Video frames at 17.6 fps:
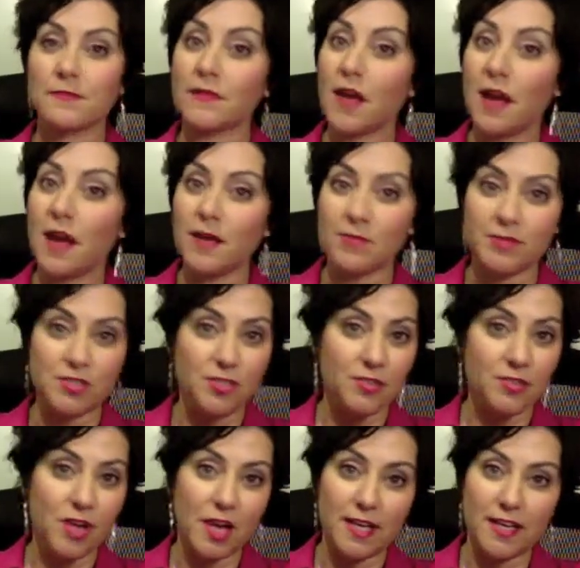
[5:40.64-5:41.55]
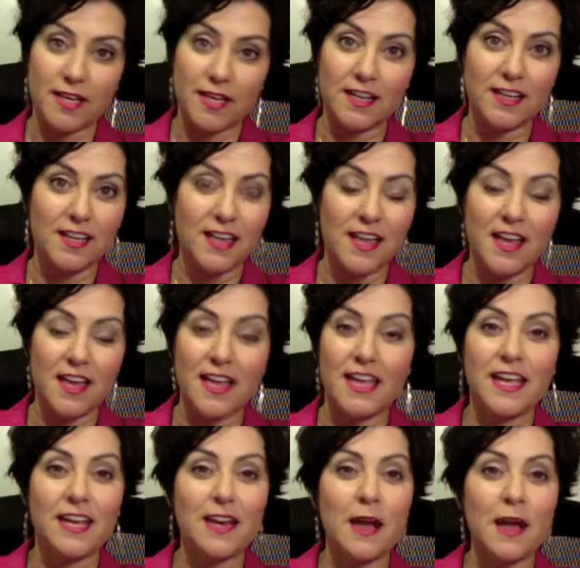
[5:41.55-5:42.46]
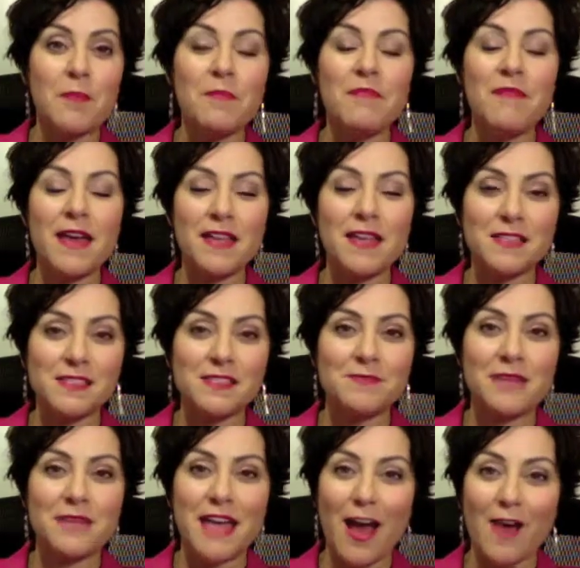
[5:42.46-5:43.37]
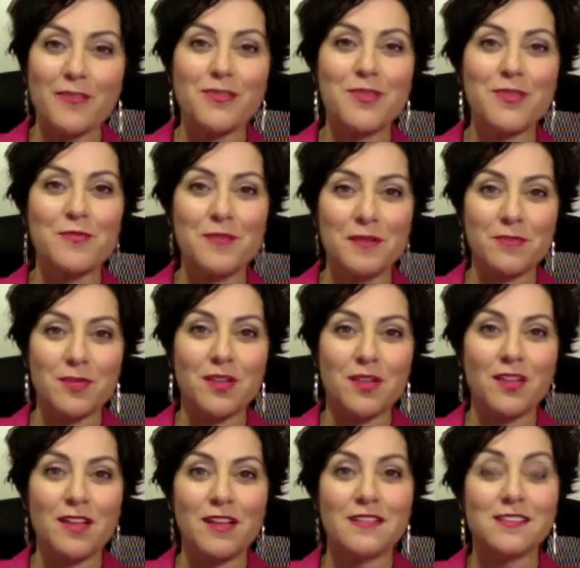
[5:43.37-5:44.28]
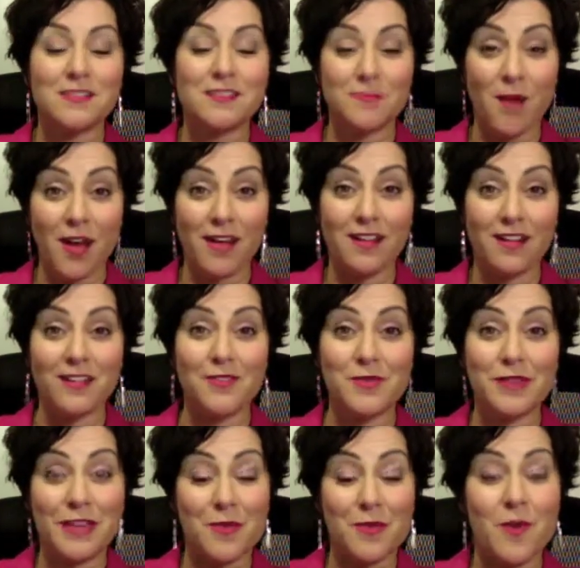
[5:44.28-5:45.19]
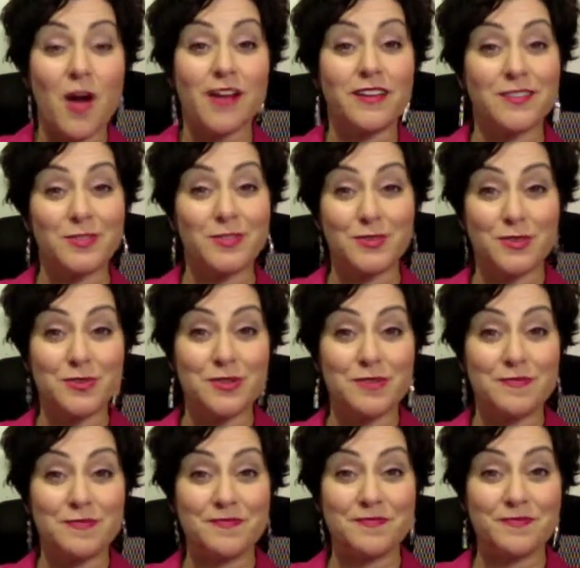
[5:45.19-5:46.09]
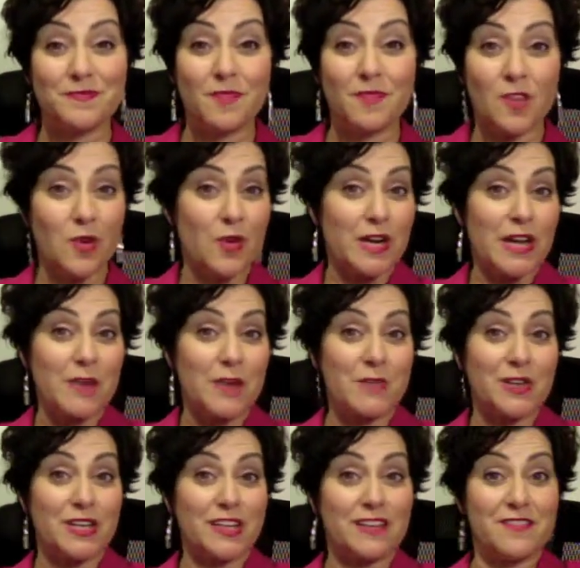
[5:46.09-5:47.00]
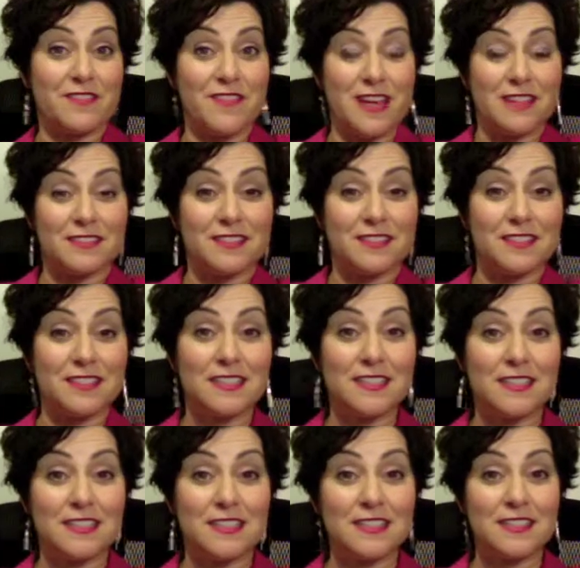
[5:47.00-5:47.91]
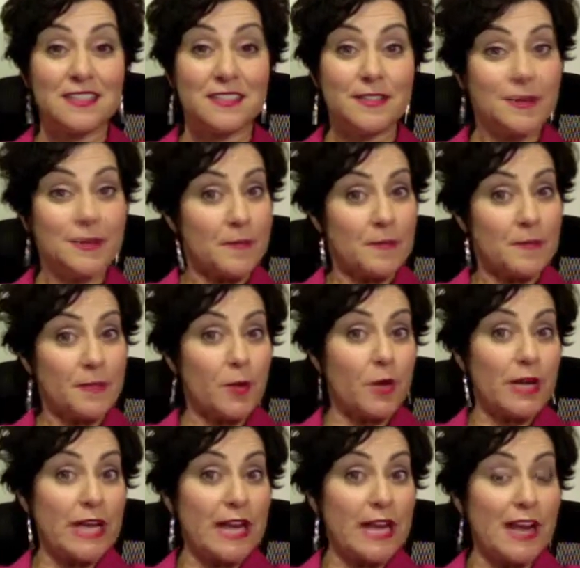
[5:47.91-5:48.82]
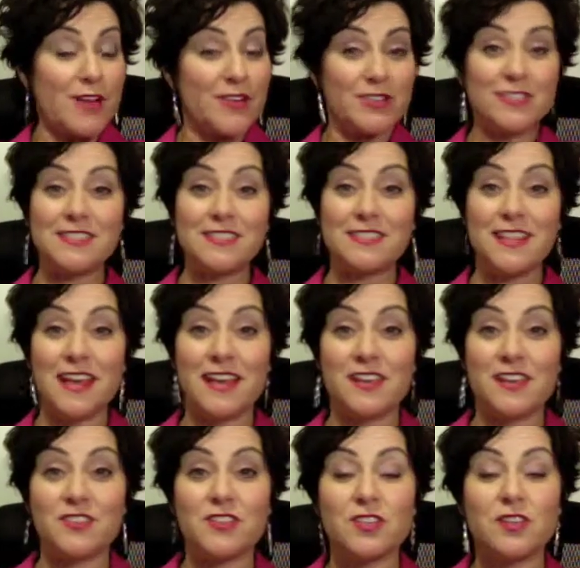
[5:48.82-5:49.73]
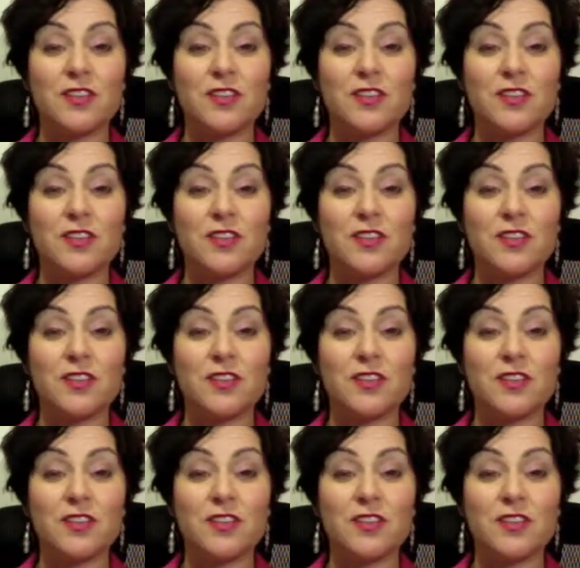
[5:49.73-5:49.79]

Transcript: I am so not kidding. It amazes me how few people smile when they walk into a room or a networking event or get out on stage.